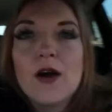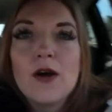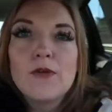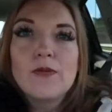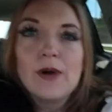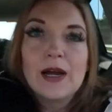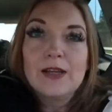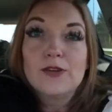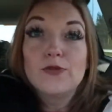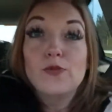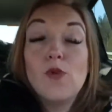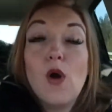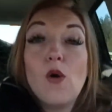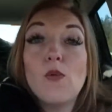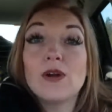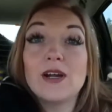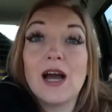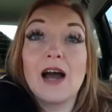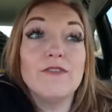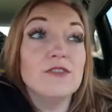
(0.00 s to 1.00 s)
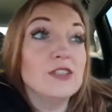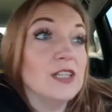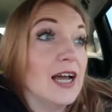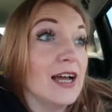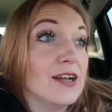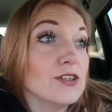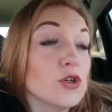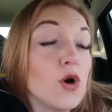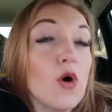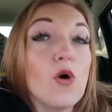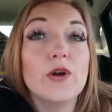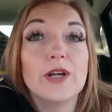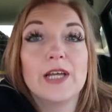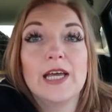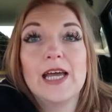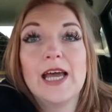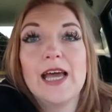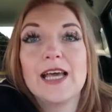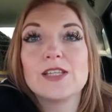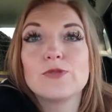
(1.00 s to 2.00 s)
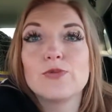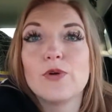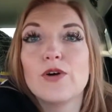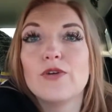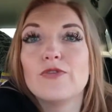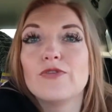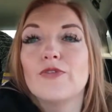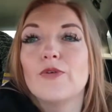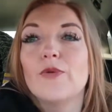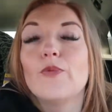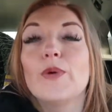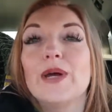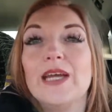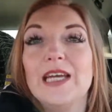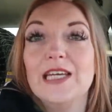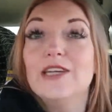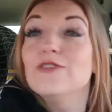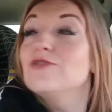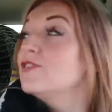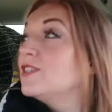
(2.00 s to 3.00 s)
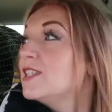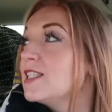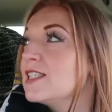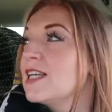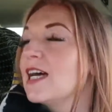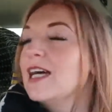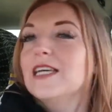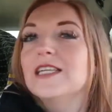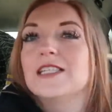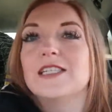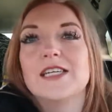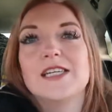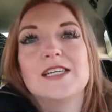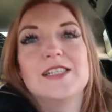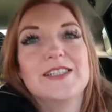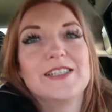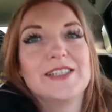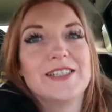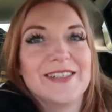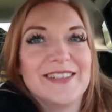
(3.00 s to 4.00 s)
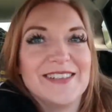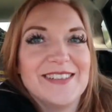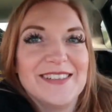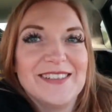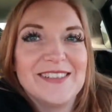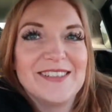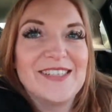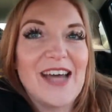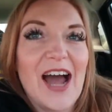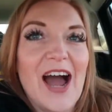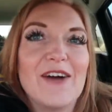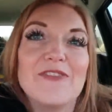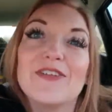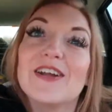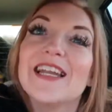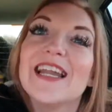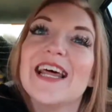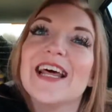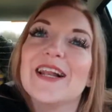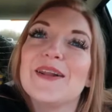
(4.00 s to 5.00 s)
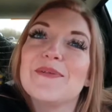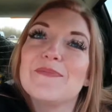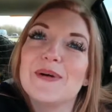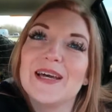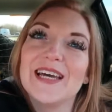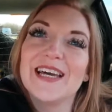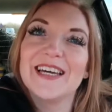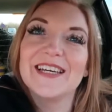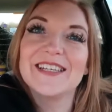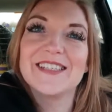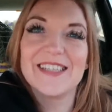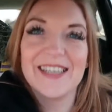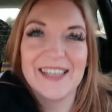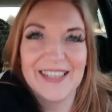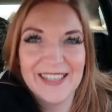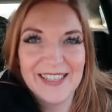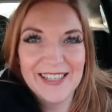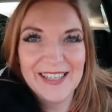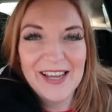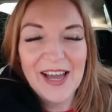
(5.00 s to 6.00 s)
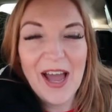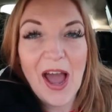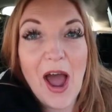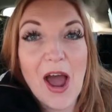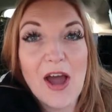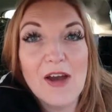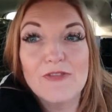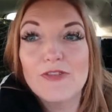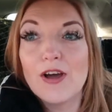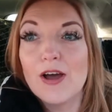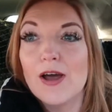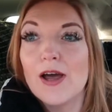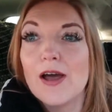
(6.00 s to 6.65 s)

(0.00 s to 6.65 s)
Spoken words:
Right, what we haven't told you is we've decided to have a little bit of